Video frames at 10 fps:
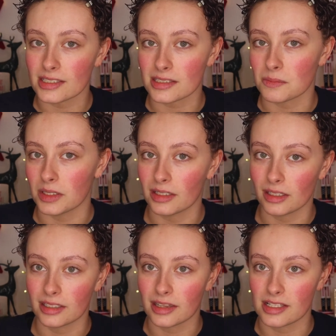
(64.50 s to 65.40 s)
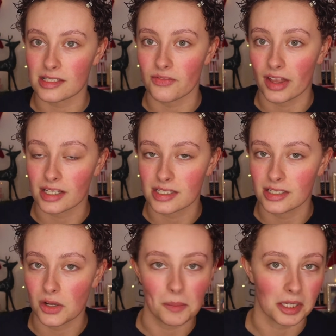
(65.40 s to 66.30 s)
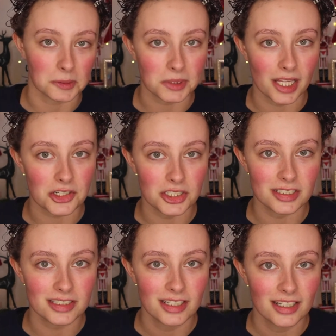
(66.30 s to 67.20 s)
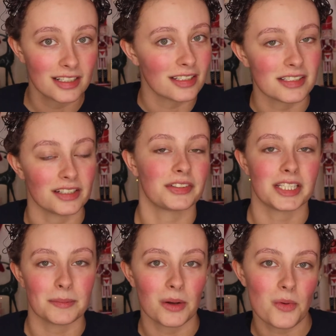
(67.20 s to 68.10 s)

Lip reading: as me in this Valentino makeup collection, then definitely keep on